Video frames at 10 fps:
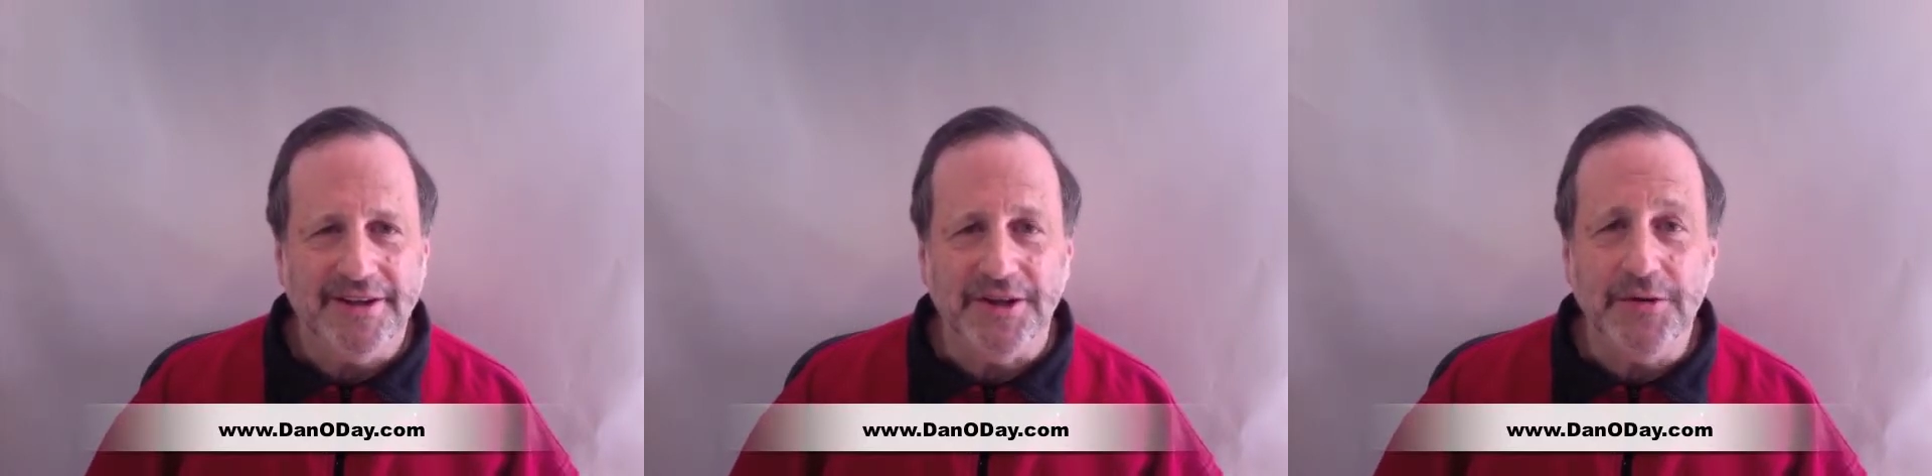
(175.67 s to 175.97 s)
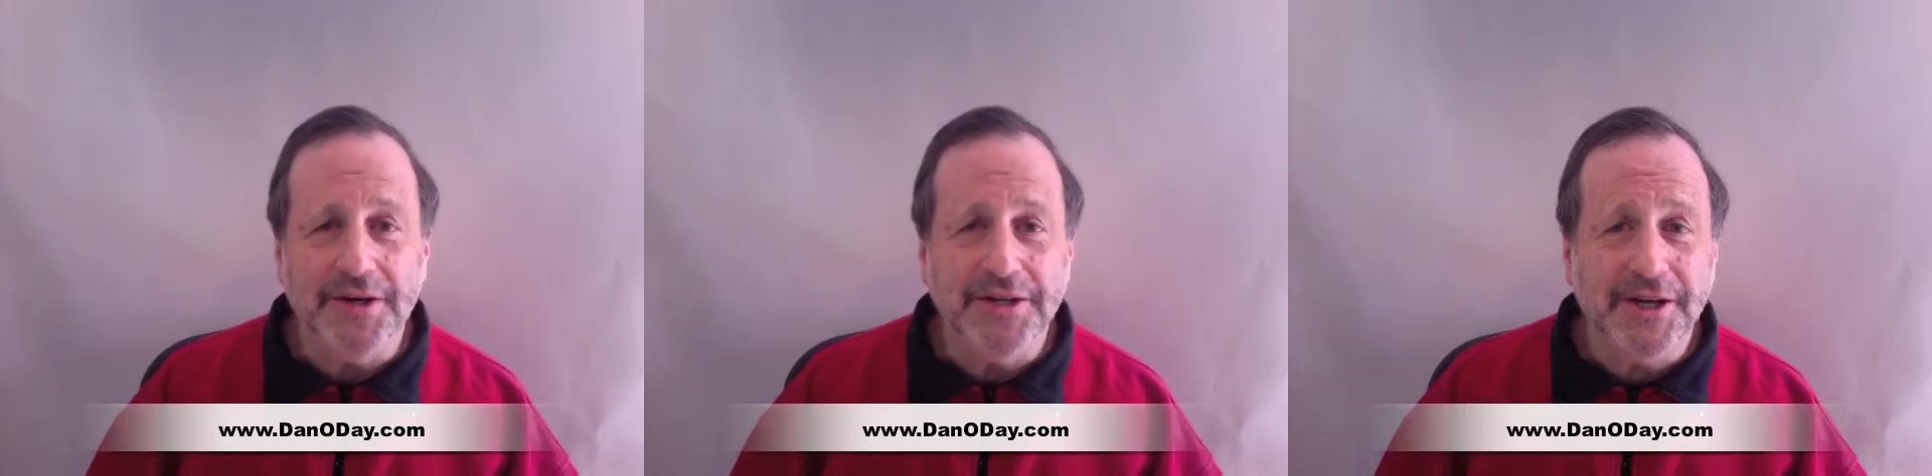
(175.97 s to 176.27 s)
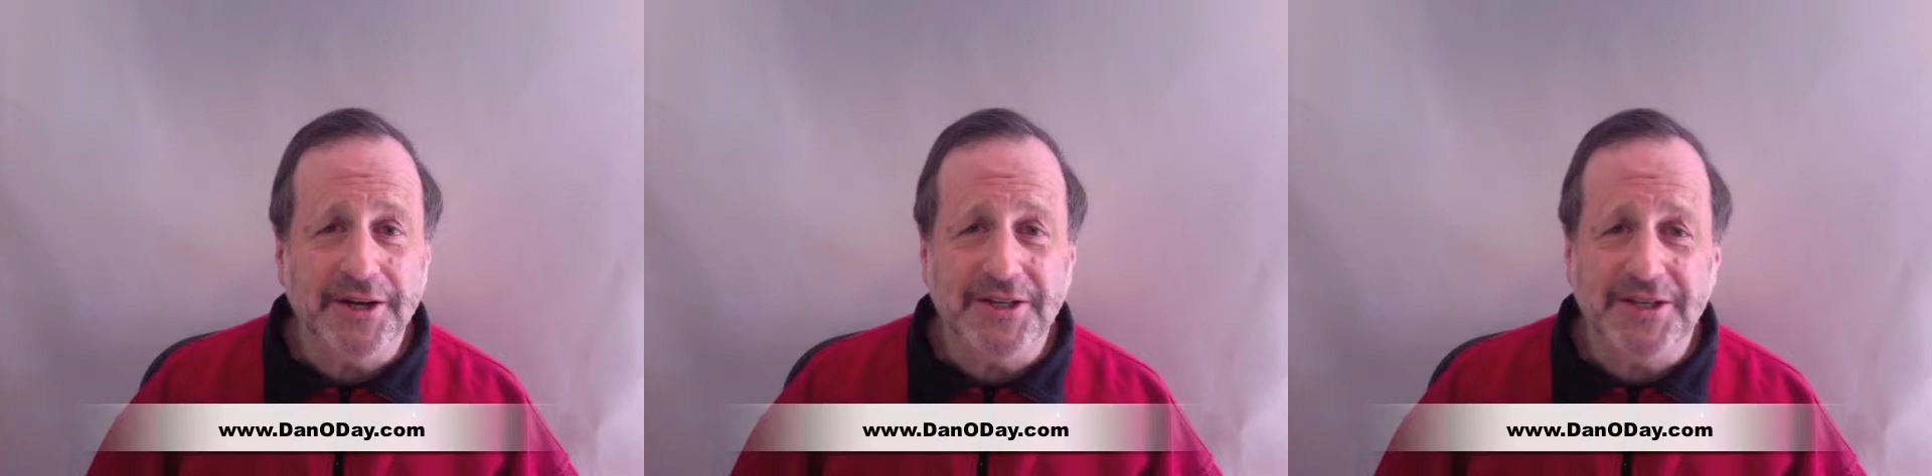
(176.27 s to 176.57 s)
You can
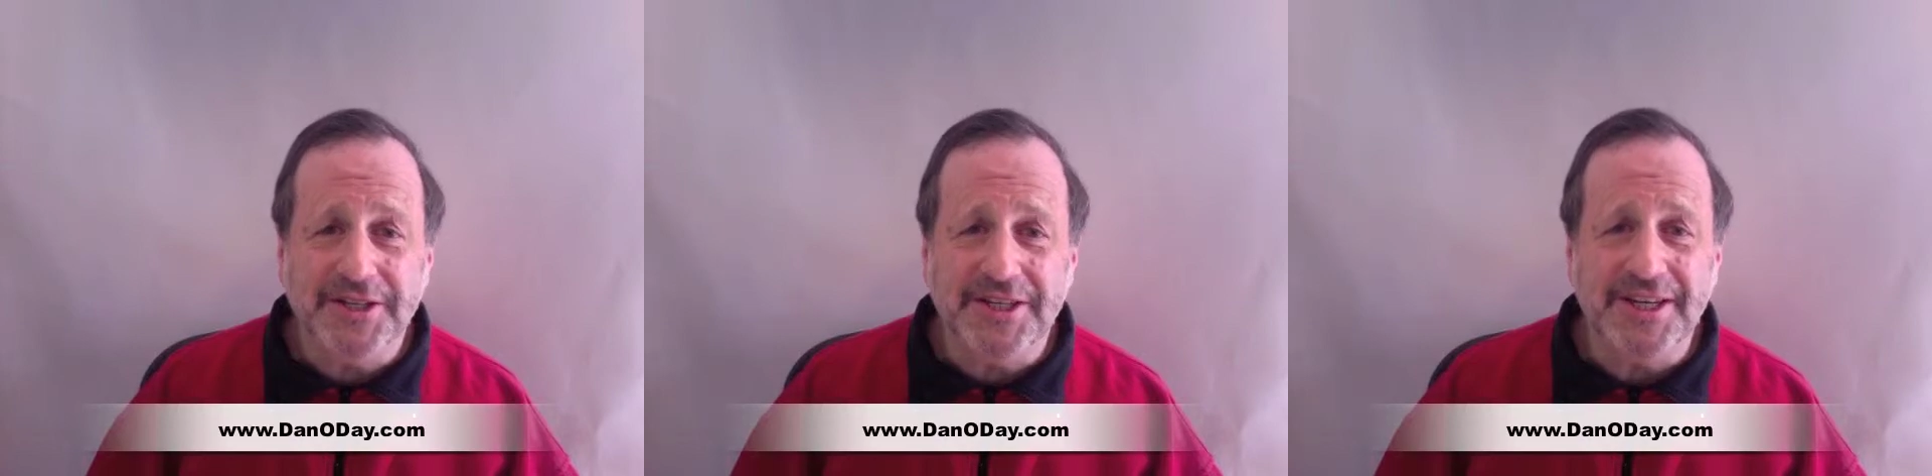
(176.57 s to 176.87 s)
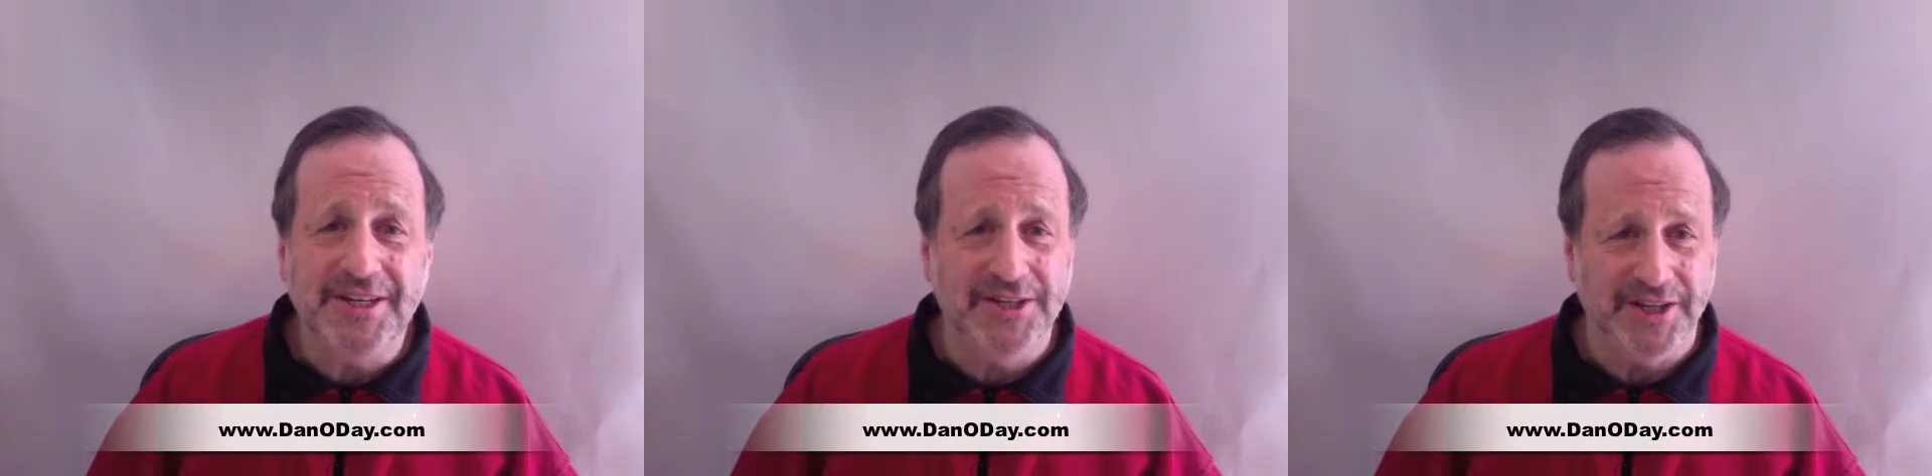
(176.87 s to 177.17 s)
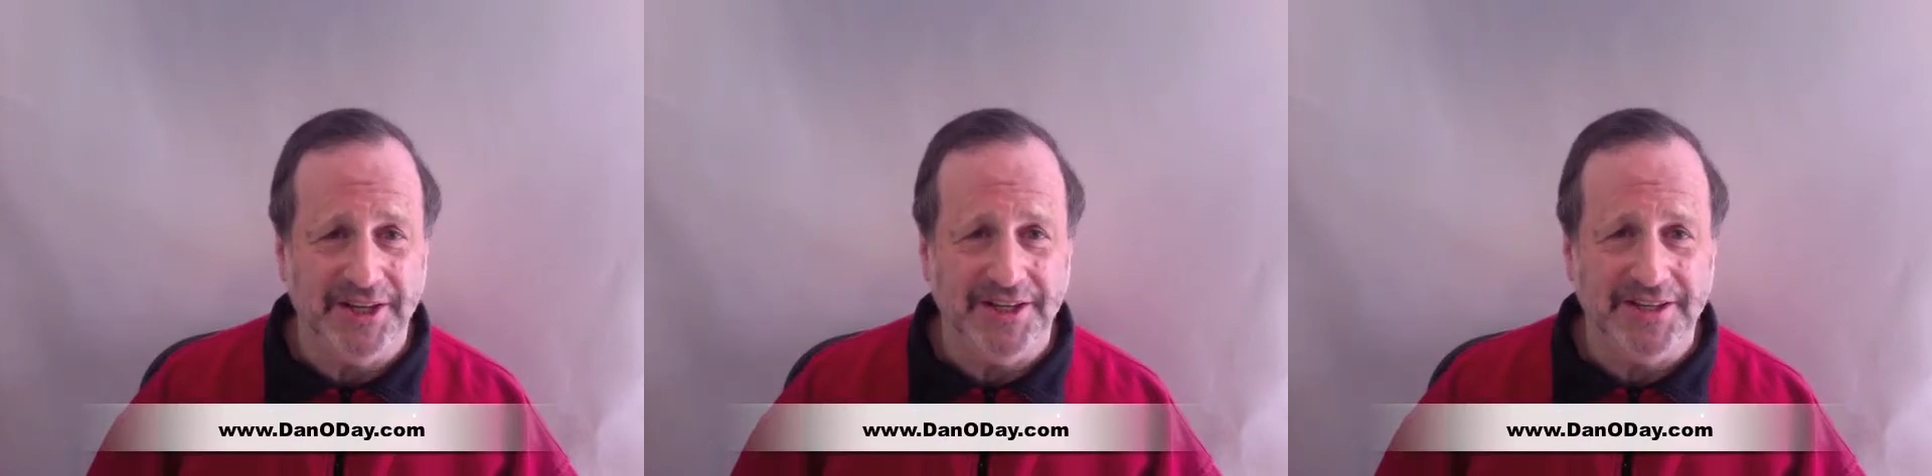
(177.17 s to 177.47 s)
touch sea
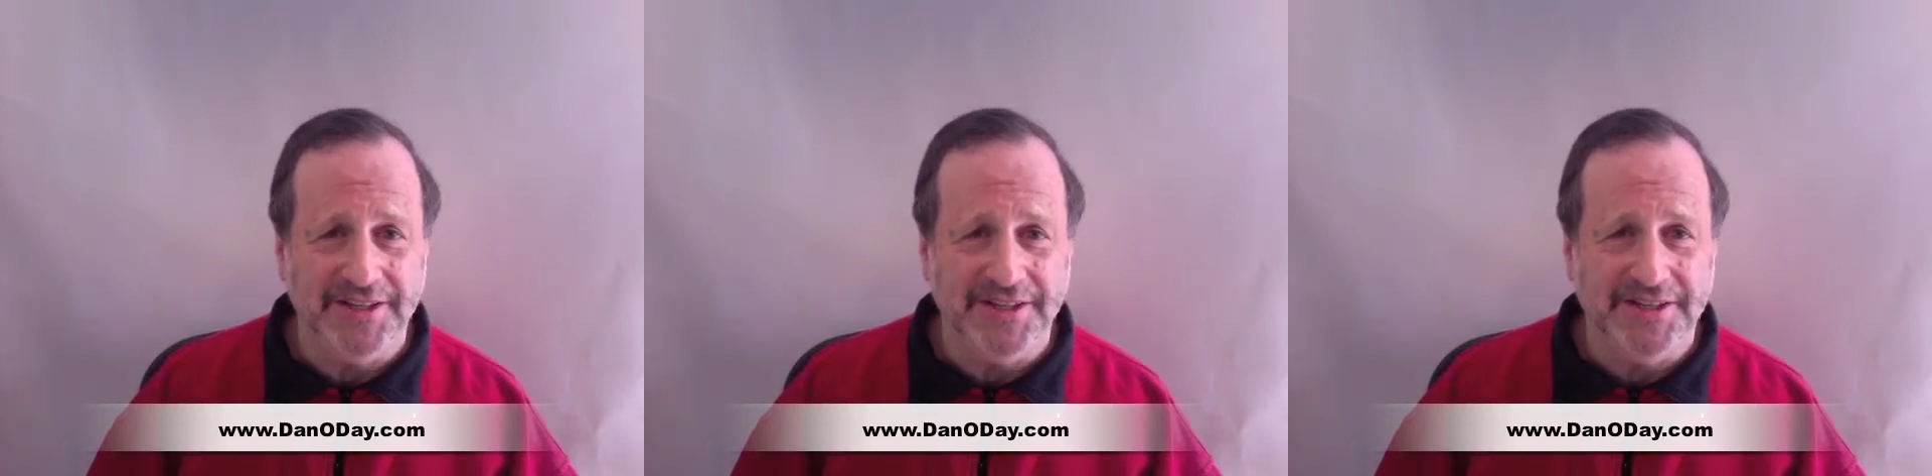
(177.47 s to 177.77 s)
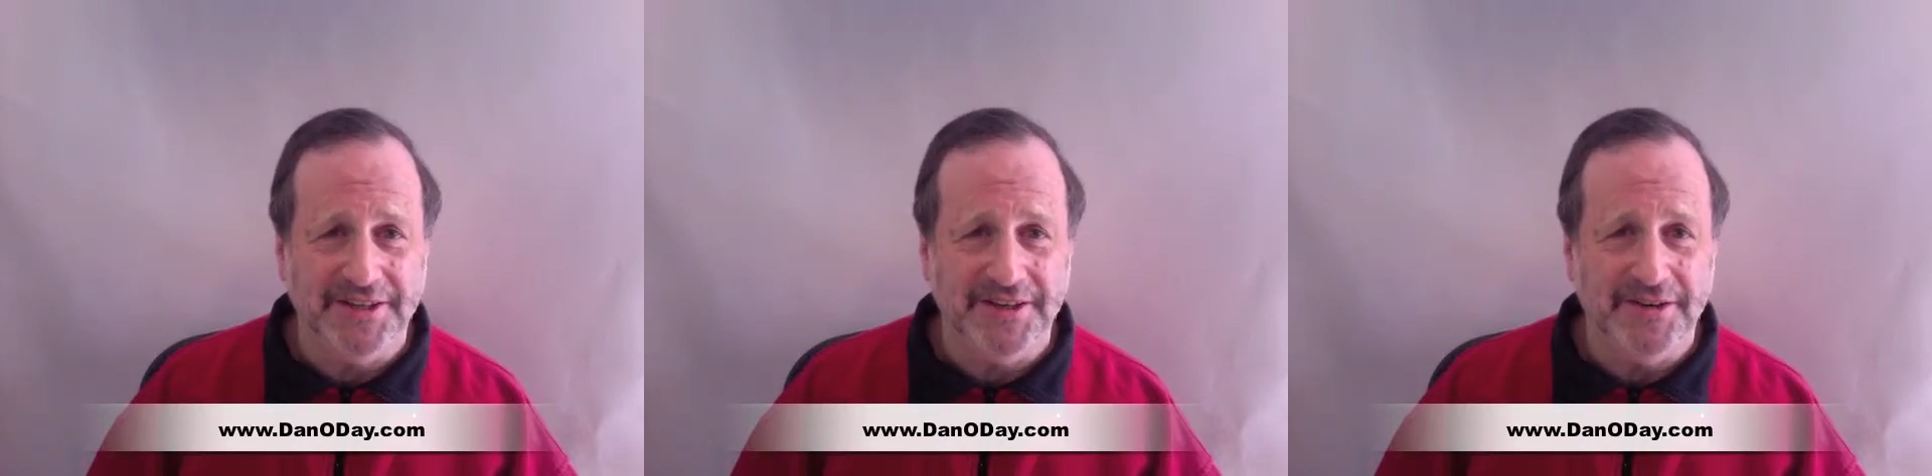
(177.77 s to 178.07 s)
jellies,